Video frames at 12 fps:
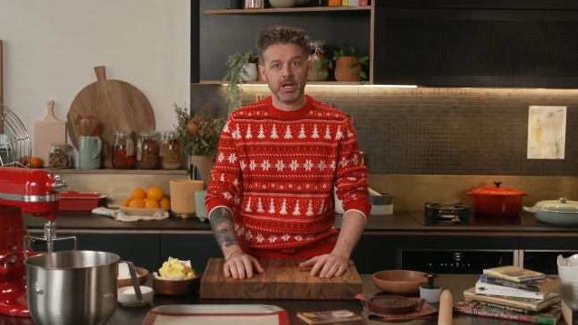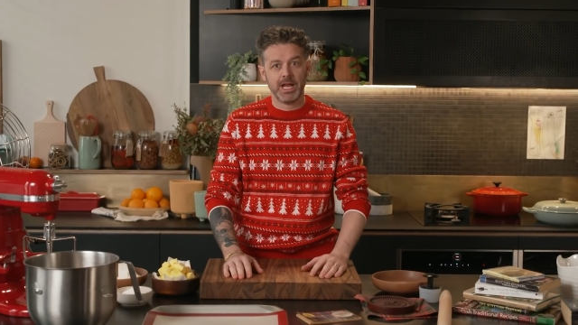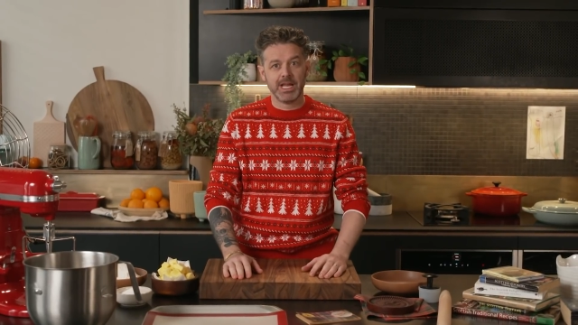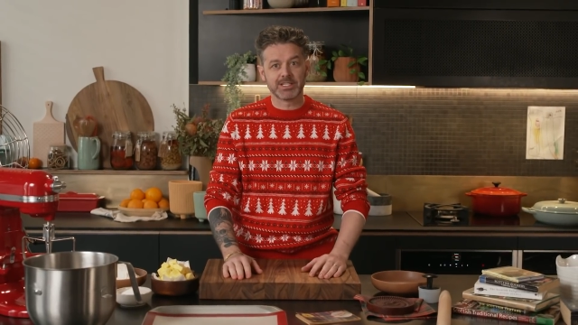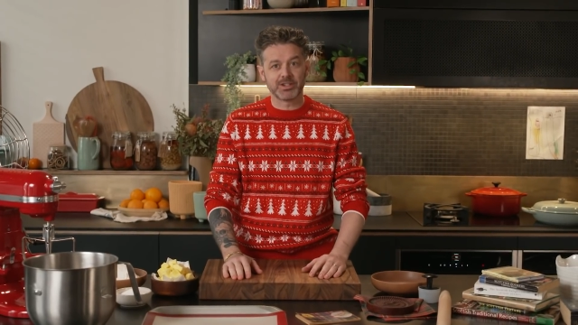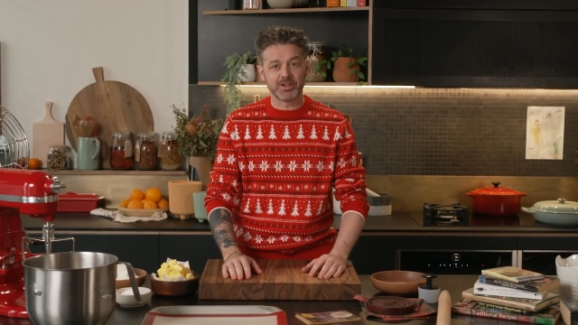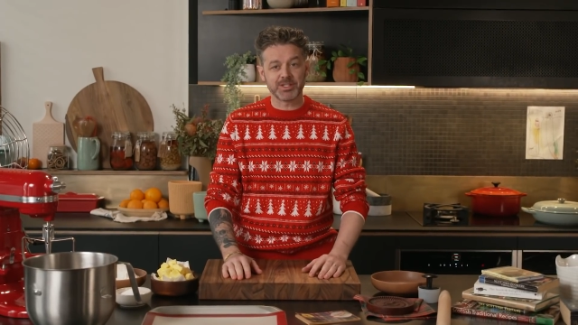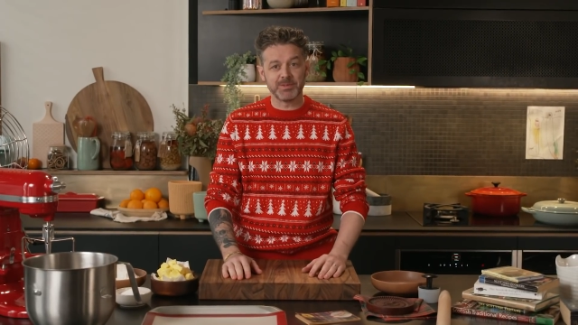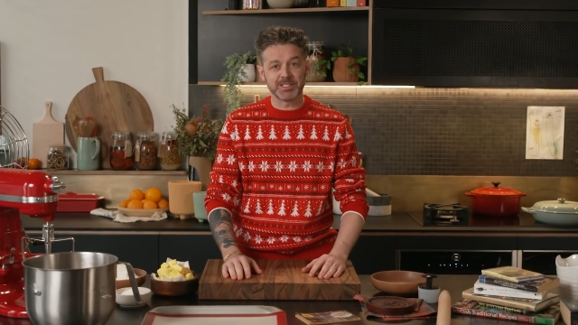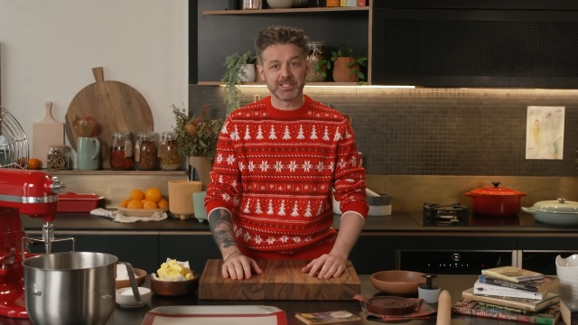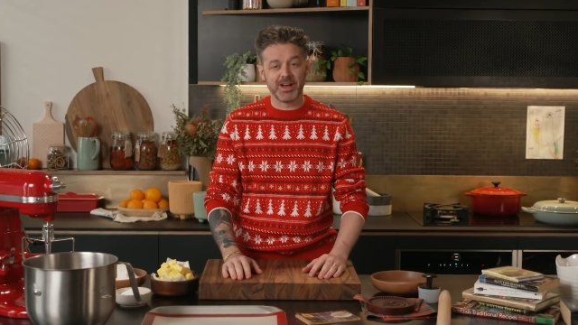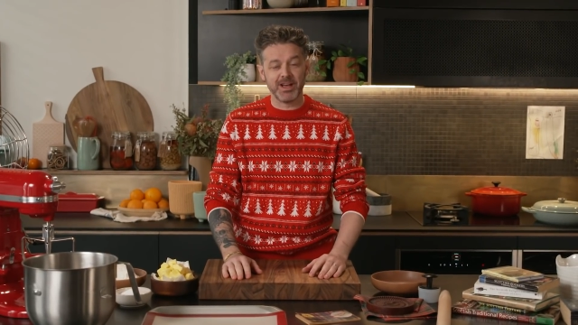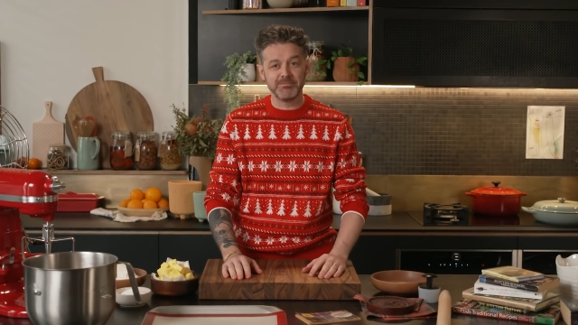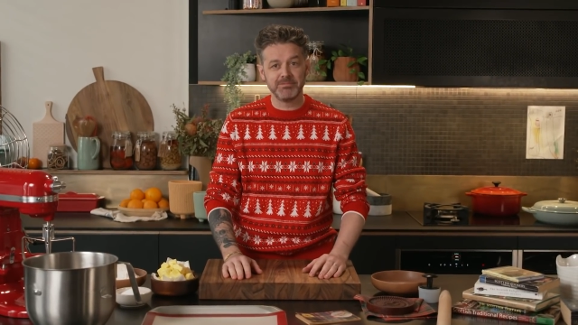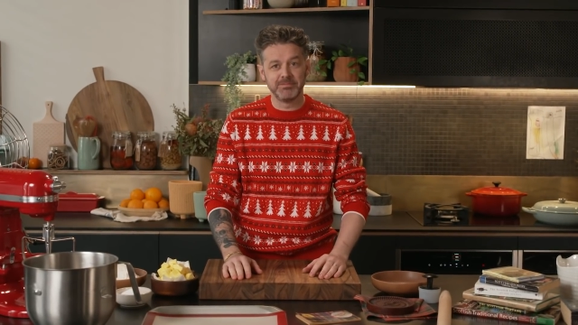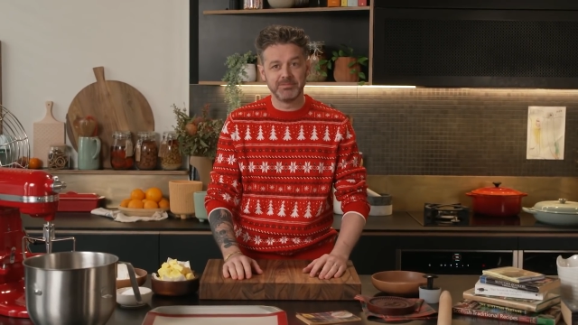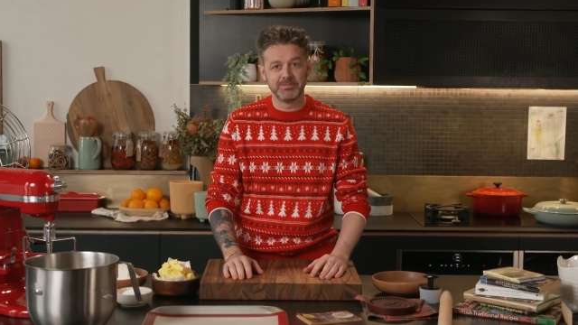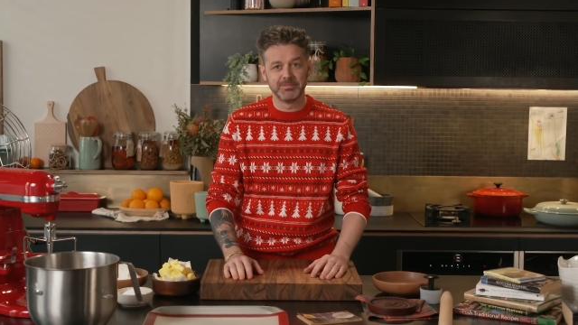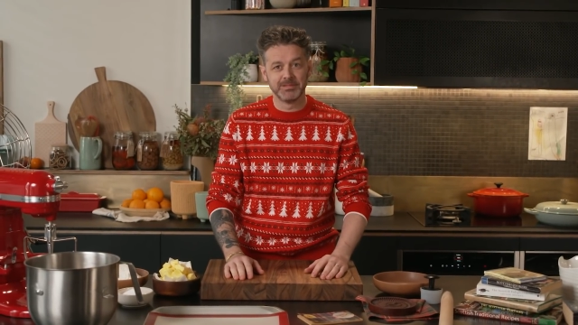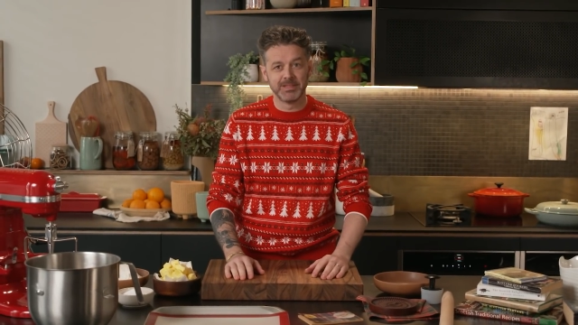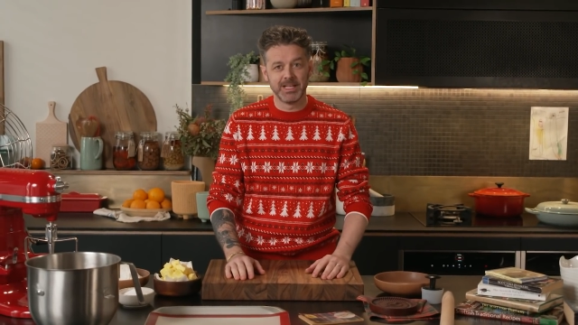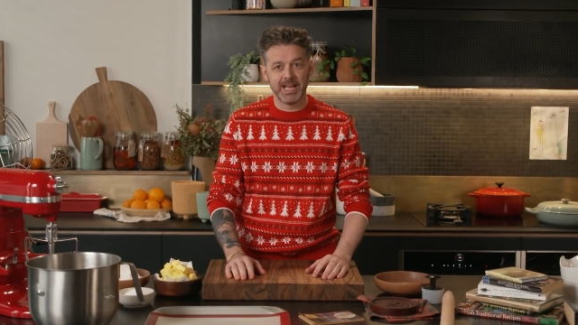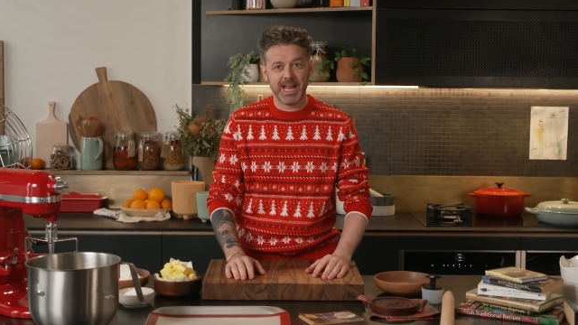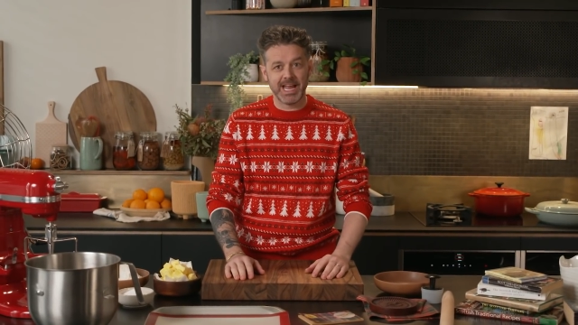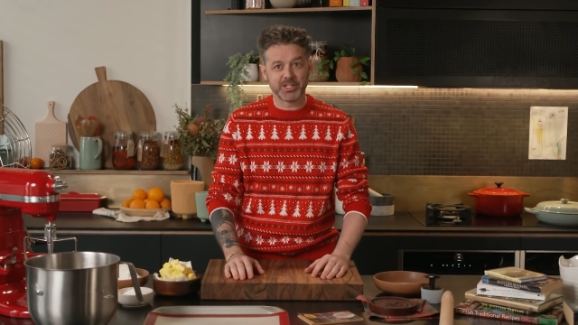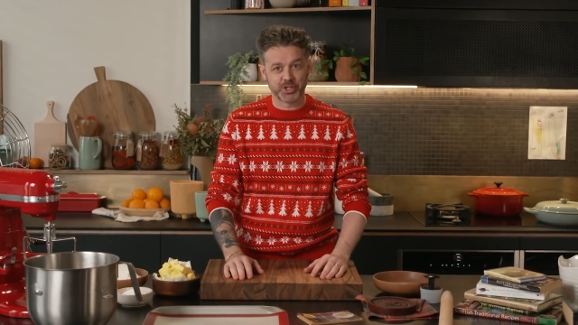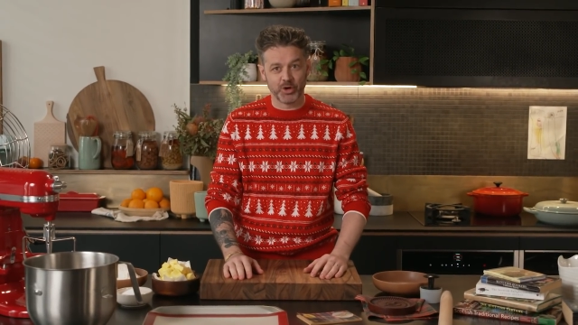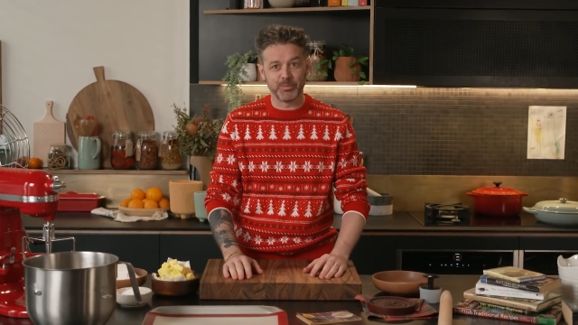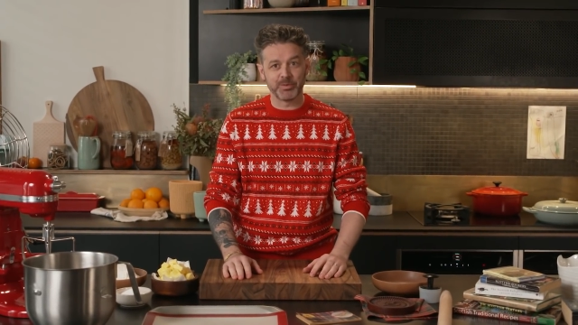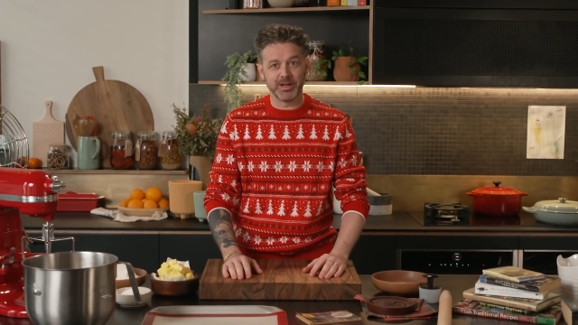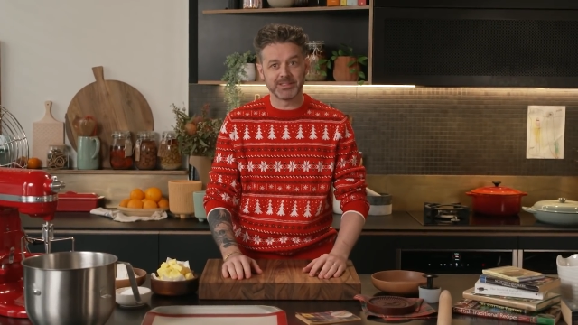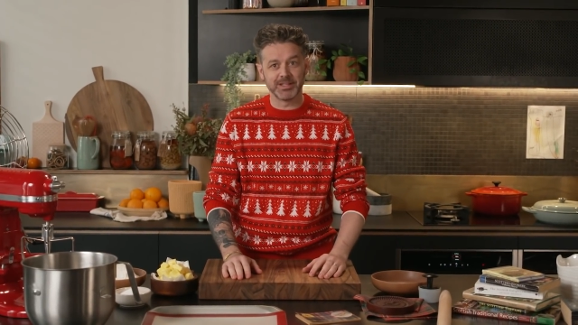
It's Christmas time. It's shortbread